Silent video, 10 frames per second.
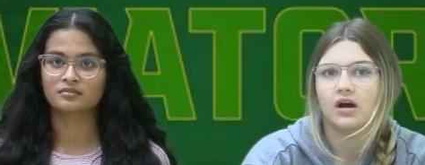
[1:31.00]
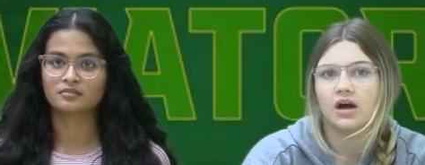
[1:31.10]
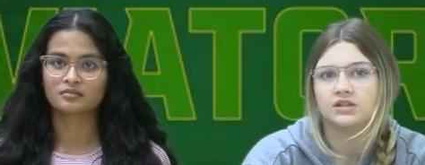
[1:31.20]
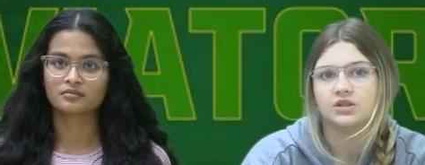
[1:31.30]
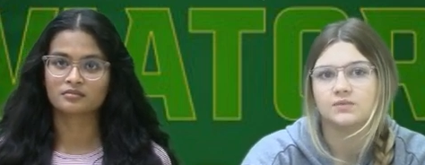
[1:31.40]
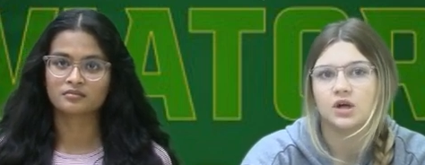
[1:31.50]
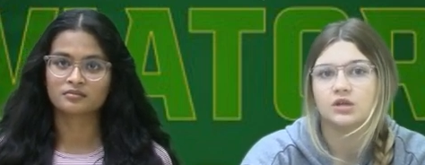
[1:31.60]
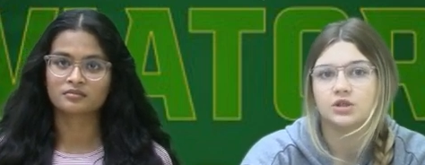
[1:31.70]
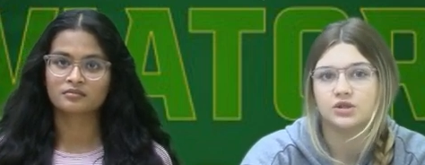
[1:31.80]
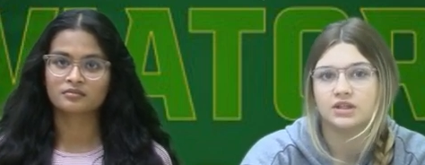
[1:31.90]
Speaker 1: costumes
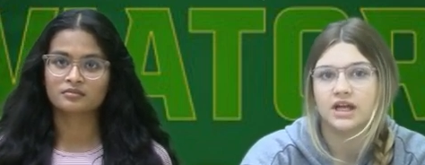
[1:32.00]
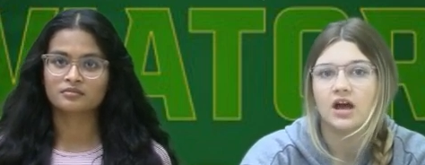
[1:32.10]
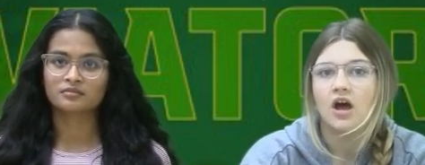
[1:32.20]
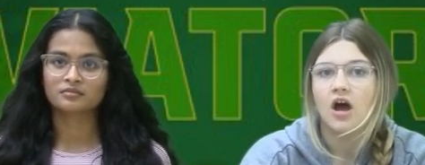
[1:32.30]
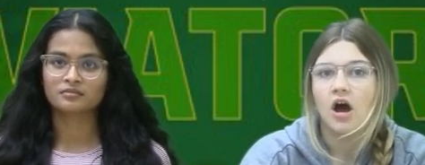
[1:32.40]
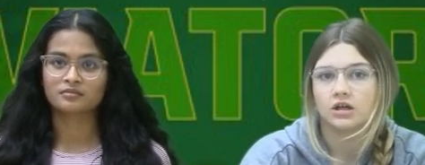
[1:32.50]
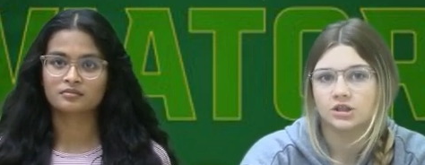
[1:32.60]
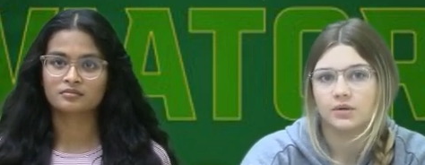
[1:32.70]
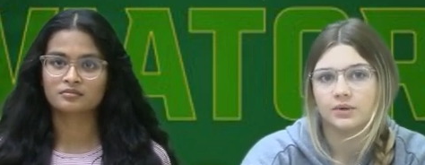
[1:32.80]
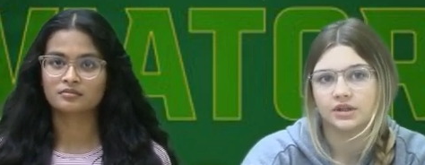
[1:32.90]
on Tuesday,
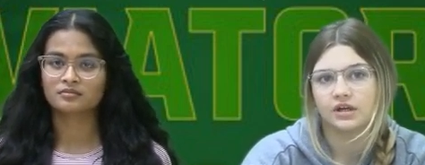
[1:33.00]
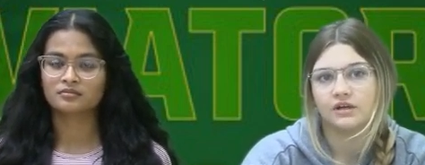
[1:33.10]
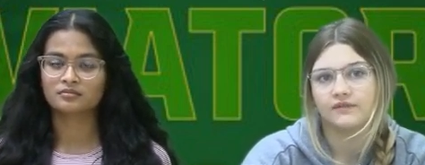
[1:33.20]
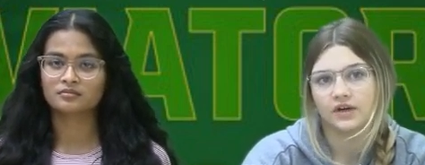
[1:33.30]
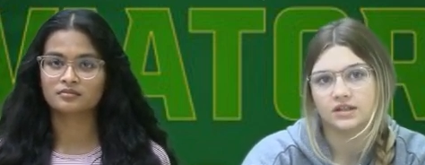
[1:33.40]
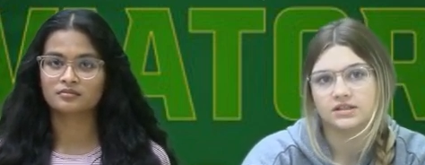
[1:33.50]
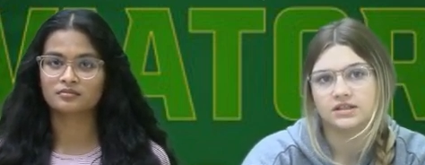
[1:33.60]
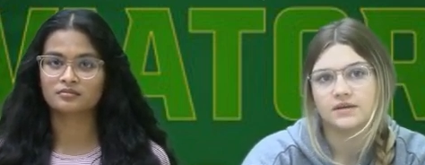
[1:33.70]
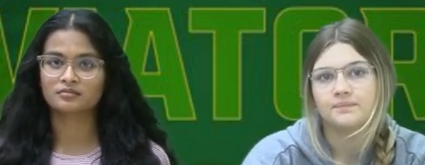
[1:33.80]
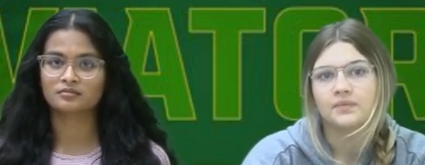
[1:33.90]
October
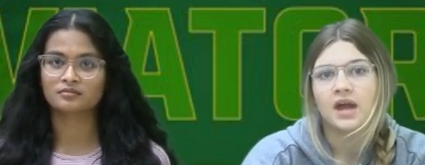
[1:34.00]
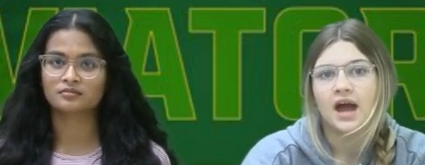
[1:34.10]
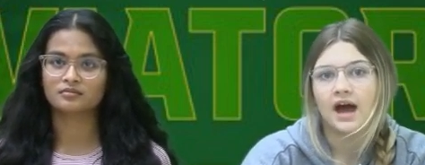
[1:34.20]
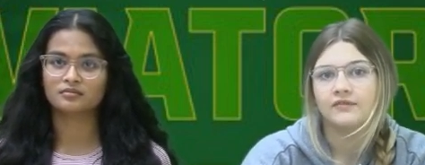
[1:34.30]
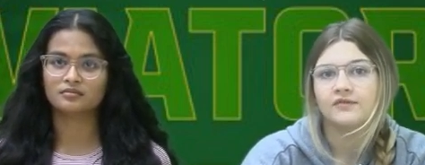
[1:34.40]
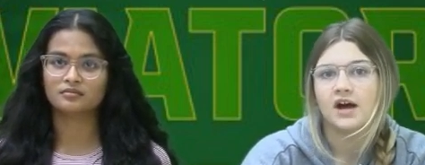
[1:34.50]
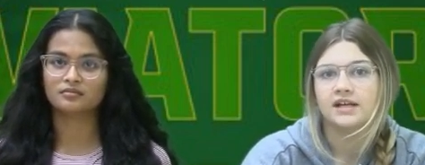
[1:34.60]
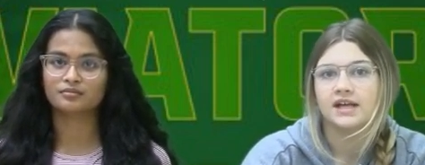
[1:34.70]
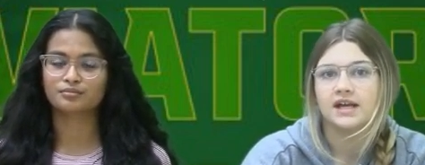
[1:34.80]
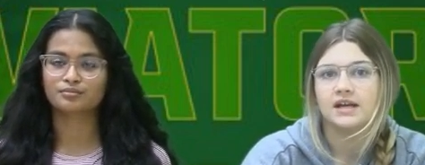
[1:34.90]
31st. Have
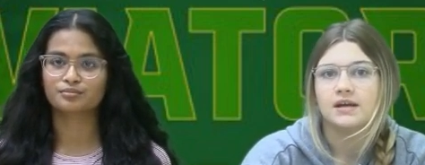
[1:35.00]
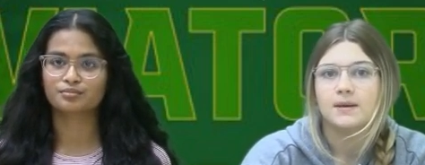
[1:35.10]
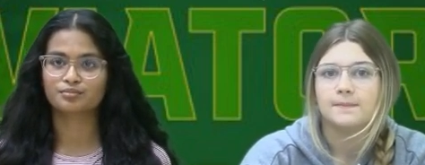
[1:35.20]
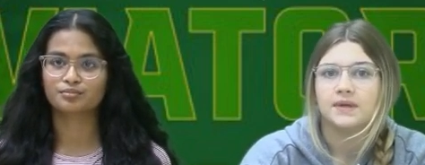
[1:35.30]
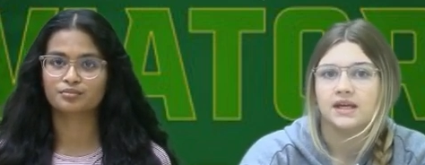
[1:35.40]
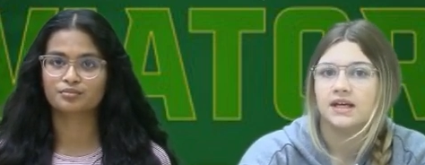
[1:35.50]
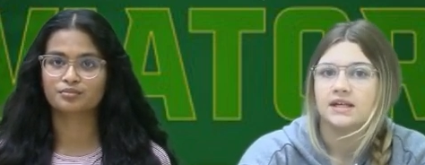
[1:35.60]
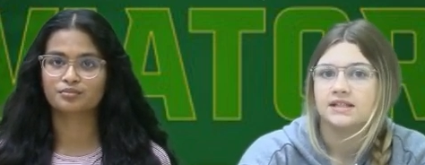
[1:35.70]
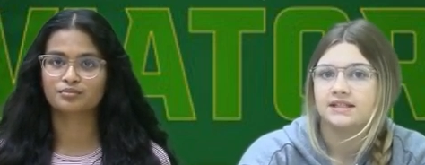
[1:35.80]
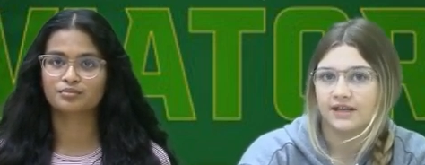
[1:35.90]
fun and be
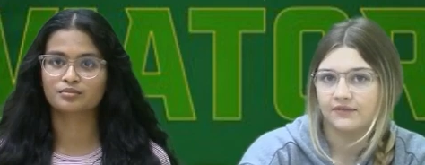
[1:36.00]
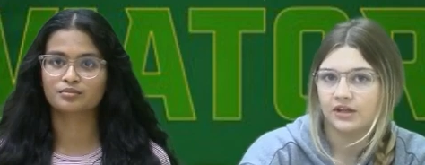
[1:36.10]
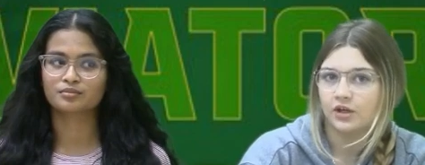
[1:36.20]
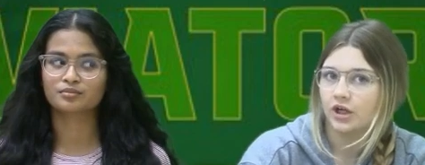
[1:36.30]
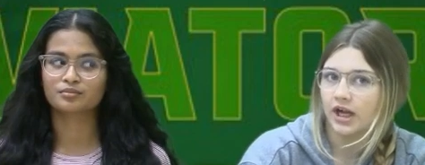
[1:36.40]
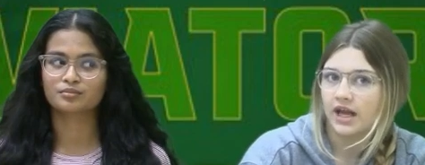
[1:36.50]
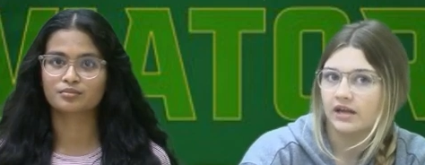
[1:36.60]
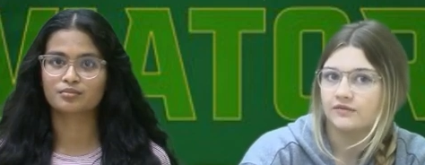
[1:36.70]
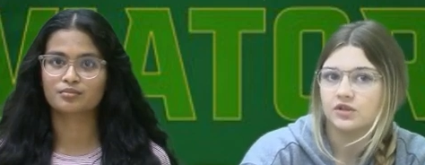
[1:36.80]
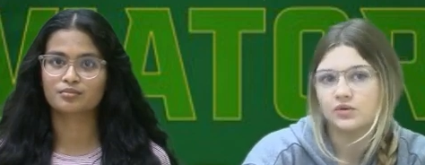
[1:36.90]
safely
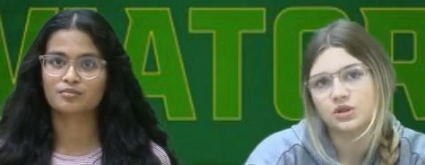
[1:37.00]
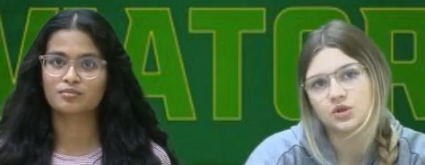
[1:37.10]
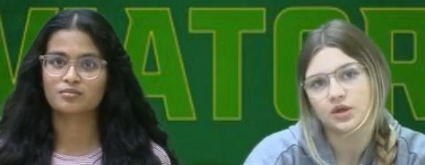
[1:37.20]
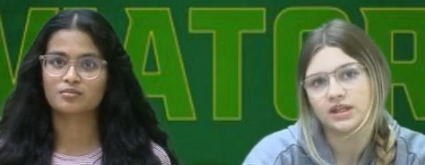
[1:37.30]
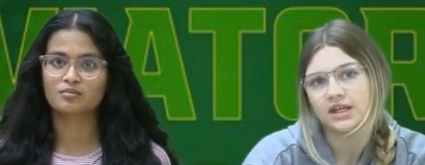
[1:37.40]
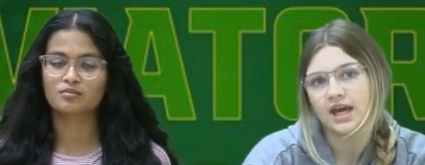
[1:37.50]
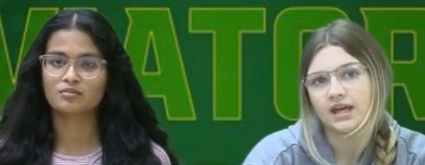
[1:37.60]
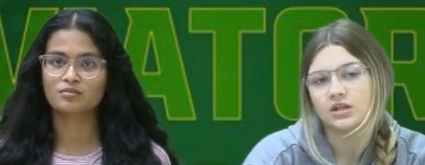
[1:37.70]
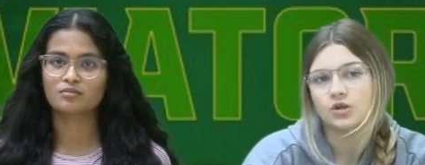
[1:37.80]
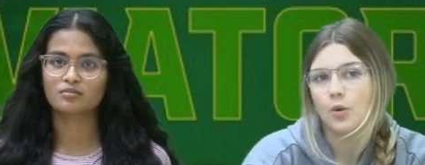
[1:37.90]
creative to enjoy the
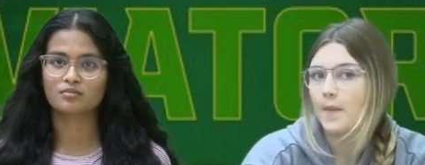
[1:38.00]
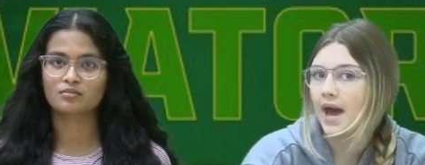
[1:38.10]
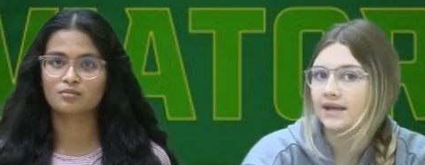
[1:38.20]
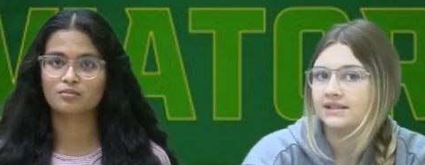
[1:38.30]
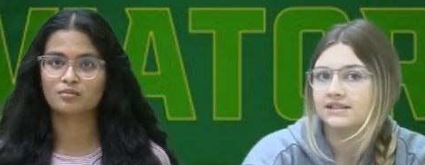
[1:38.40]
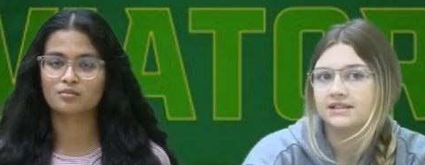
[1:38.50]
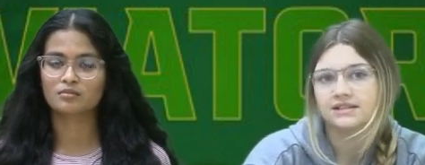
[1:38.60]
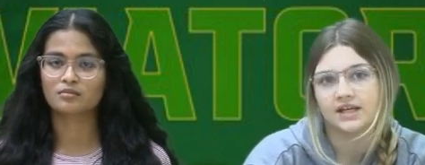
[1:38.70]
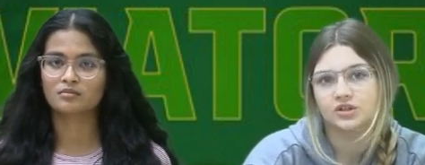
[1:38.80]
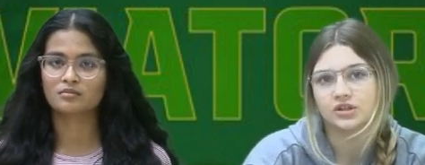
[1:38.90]
day. No masks,
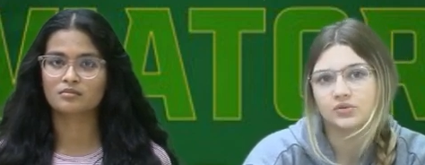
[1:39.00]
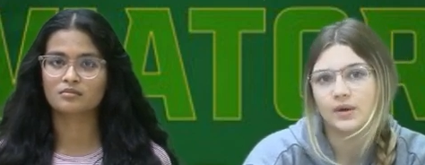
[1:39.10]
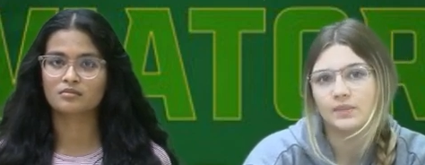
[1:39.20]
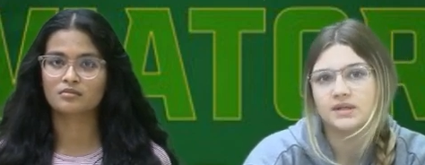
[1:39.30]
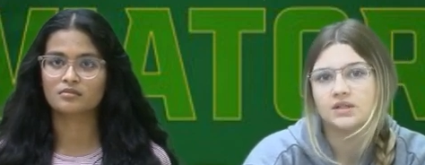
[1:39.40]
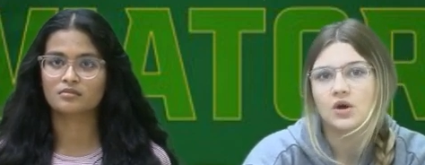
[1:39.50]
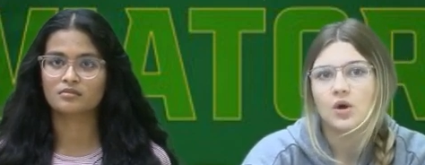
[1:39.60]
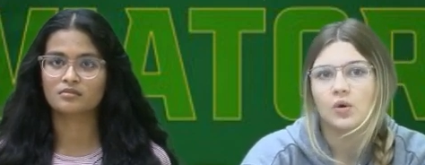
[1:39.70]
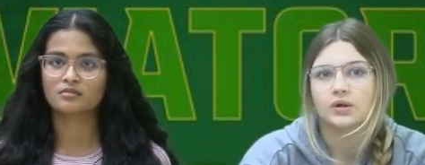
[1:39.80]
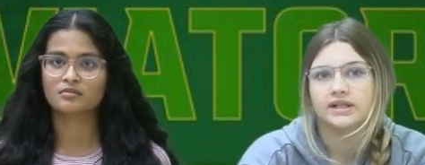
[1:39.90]
dangerous weapons,
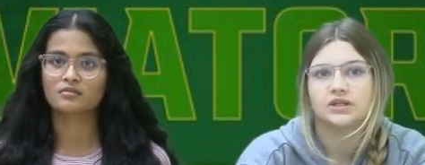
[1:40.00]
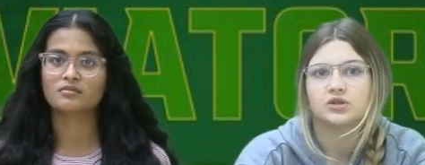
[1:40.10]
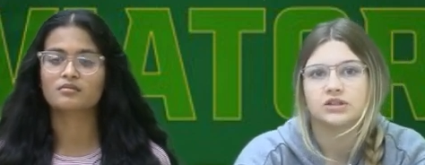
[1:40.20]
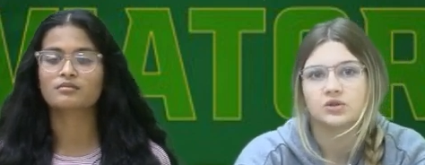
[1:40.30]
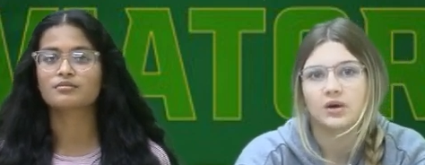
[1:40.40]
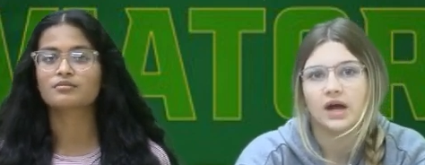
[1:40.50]
or dangerous toy